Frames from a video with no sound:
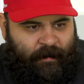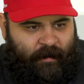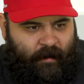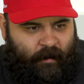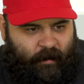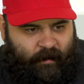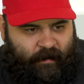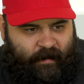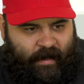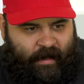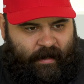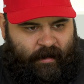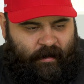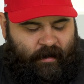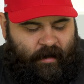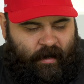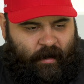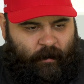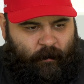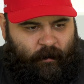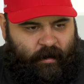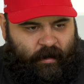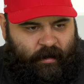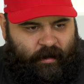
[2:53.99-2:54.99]
and then
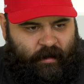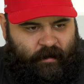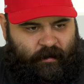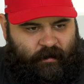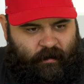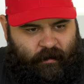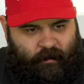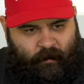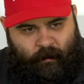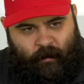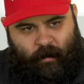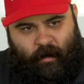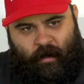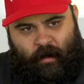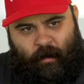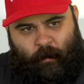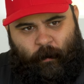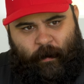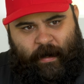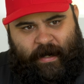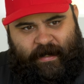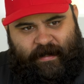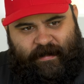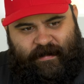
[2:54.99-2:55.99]
uh, we're going to do our
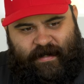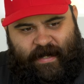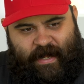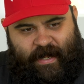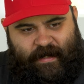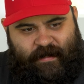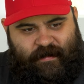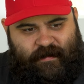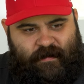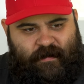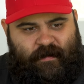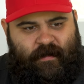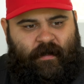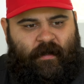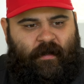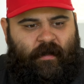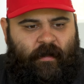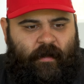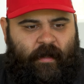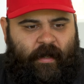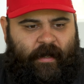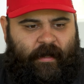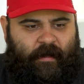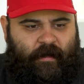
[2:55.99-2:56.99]
weight test
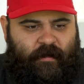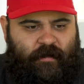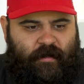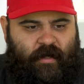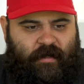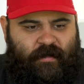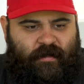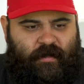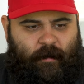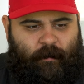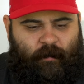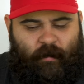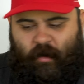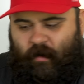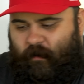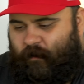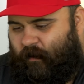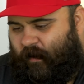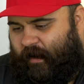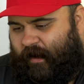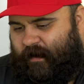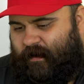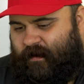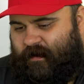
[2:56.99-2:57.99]
and adjust our ball
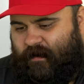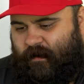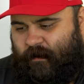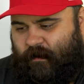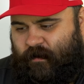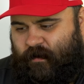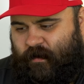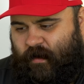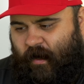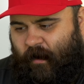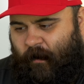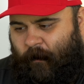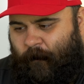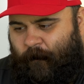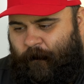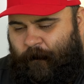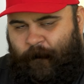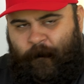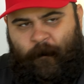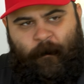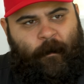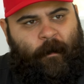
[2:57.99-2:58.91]
flights. So, Correct.